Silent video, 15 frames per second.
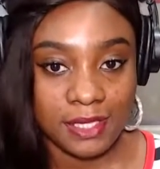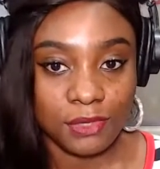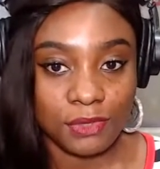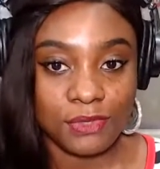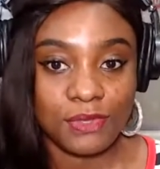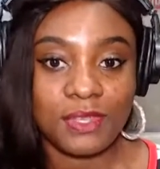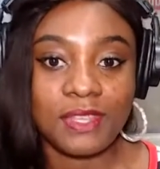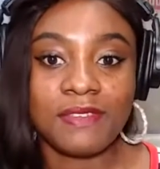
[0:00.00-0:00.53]
and
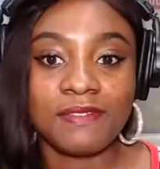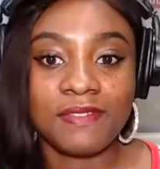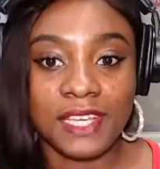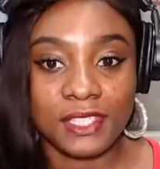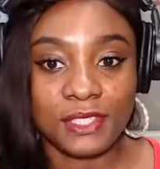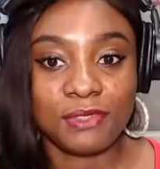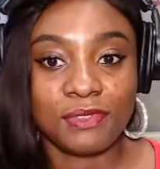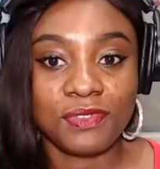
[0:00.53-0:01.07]
also
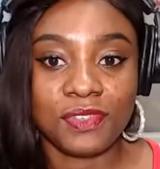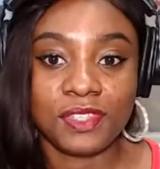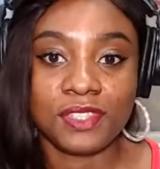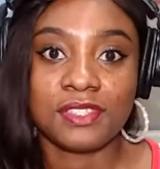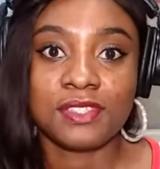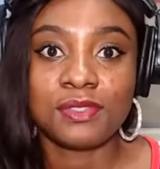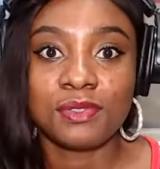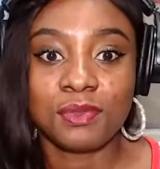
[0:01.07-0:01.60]
invite your
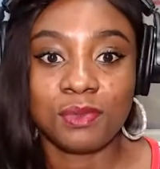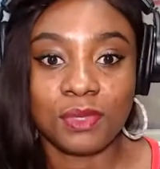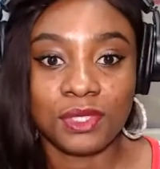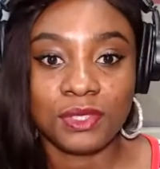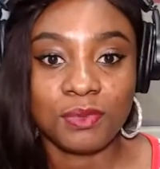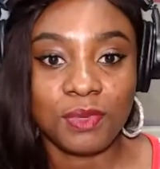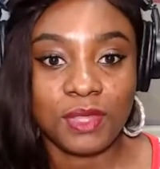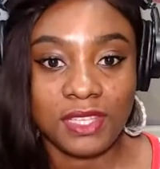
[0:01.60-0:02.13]
friends to
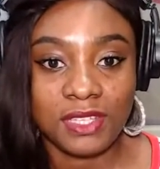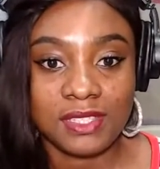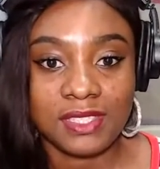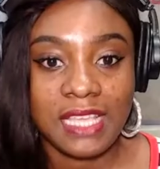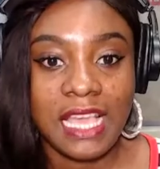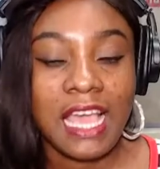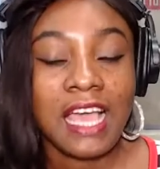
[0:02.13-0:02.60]
watch with us.